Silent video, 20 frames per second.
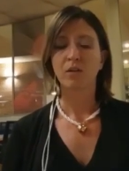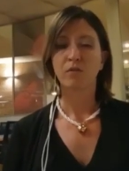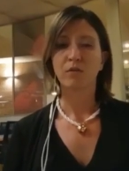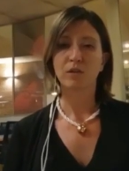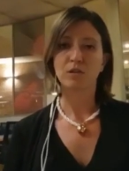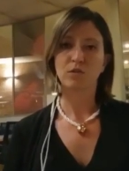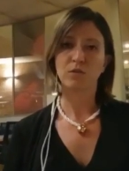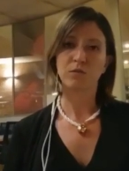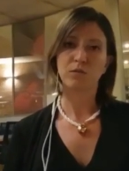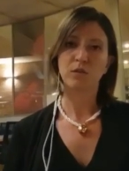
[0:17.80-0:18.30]

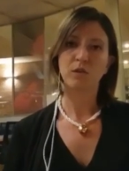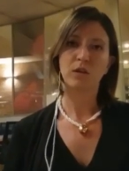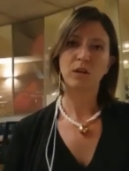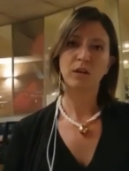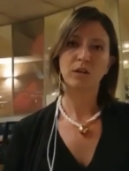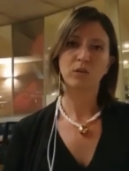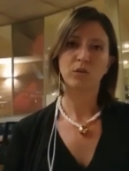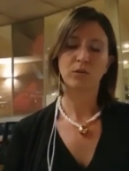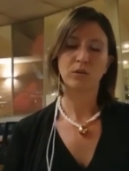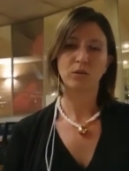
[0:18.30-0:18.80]
First of all,
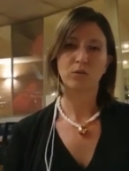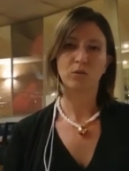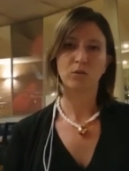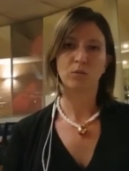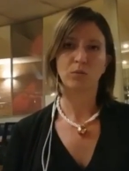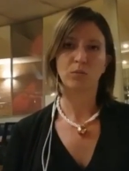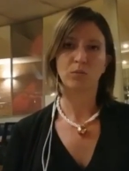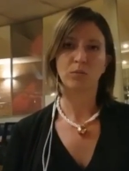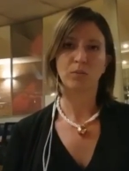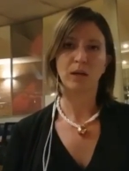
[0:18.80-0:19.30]
I'm going to
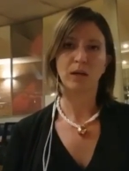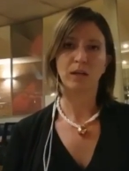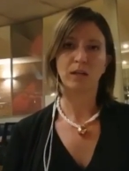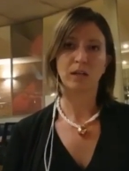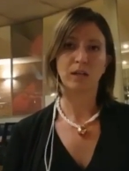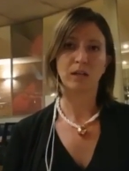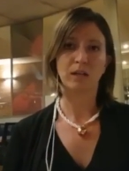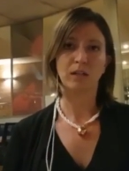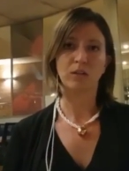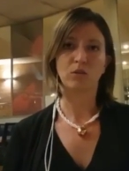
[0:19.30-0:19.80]
make
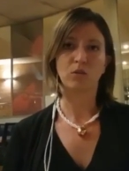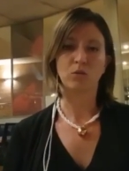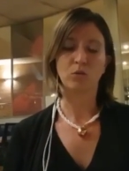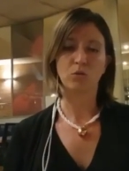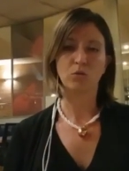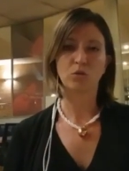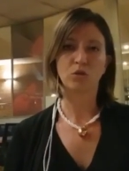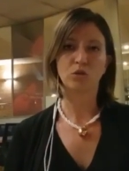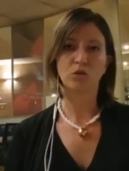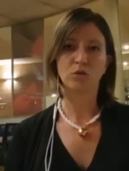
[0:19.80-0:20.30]
an
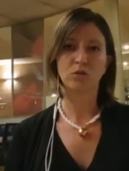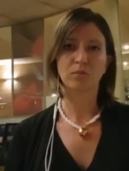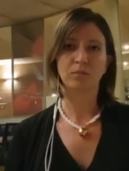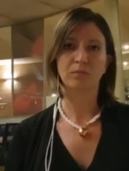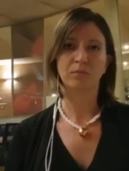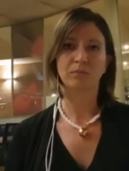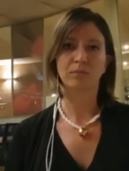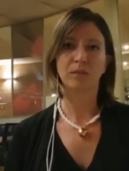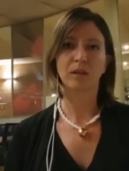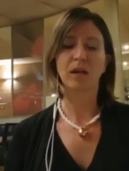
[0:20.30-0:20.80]
introduction.
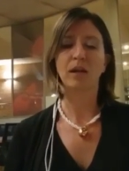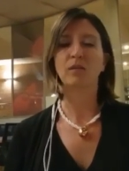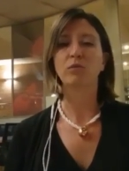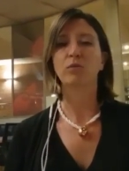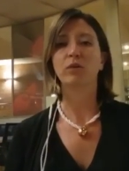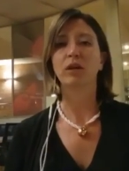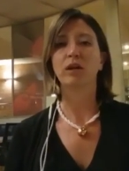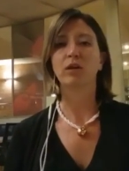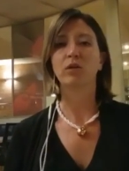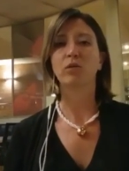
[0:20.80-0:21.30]
Then
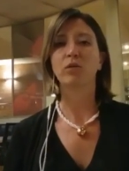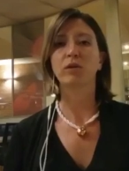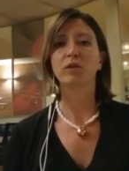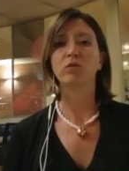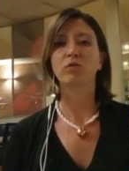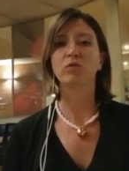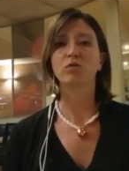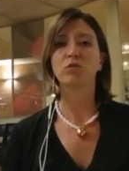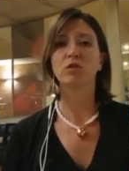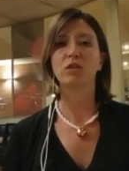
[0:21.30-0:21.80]
we are going
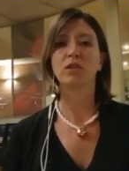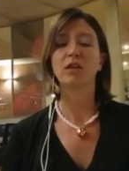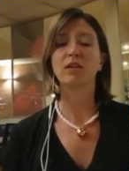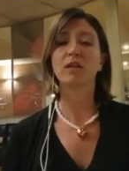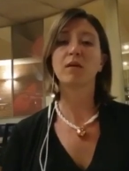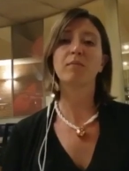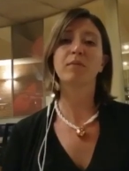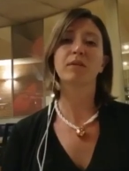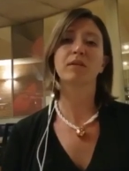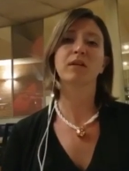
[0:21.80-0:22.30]
to see the
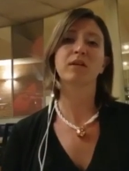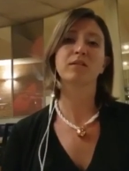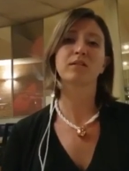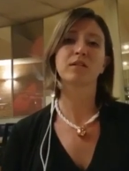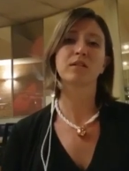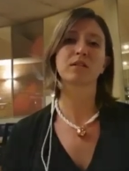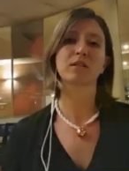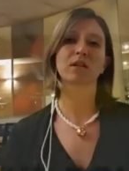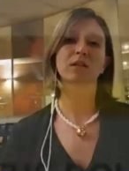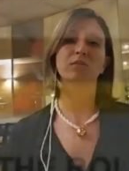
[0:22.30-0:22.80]

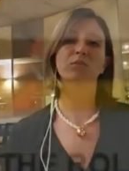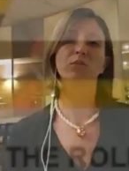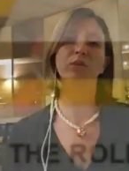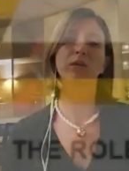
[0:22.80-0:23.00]
dependencies that